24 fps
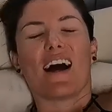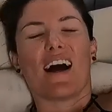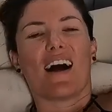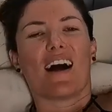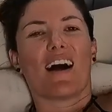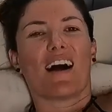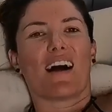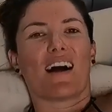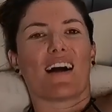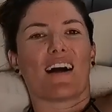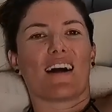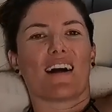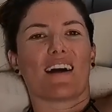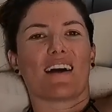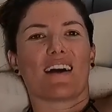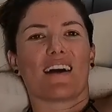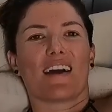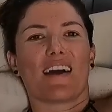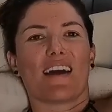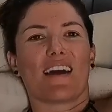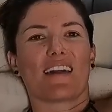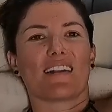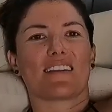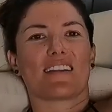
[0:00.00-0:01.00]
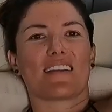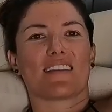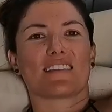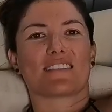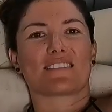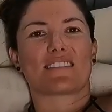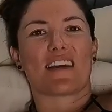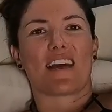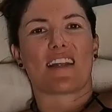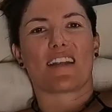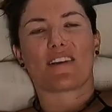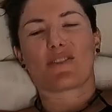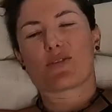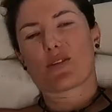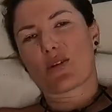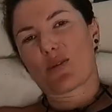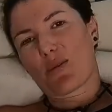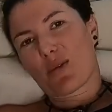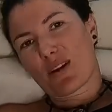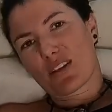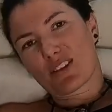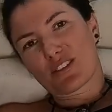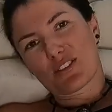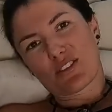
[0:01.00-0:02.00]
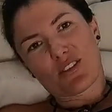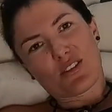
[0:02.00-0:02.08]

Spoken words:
And they said if we wanted